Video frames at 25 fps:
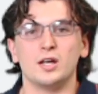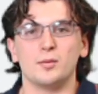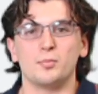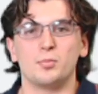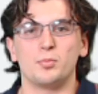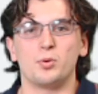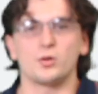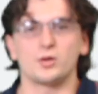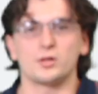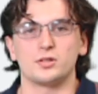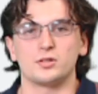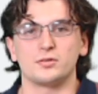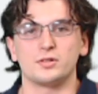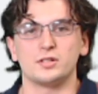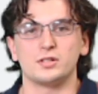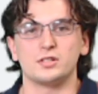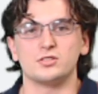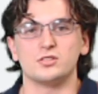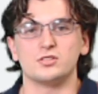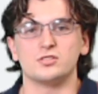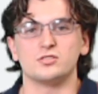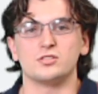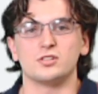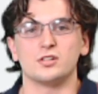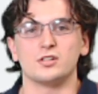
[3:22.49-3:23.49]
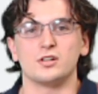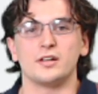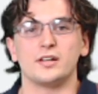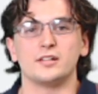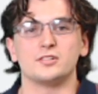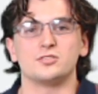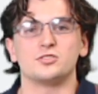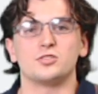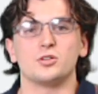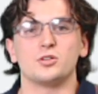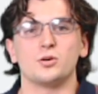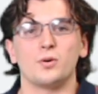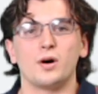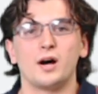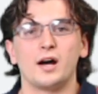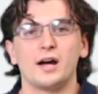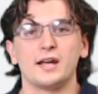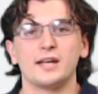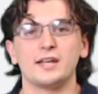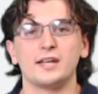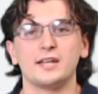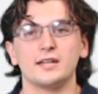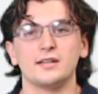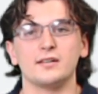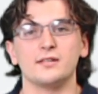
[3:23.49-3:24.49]
important reasons as to
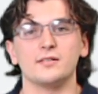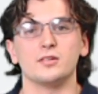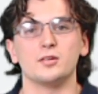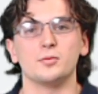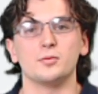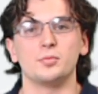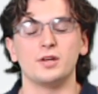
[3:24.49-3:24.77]
why the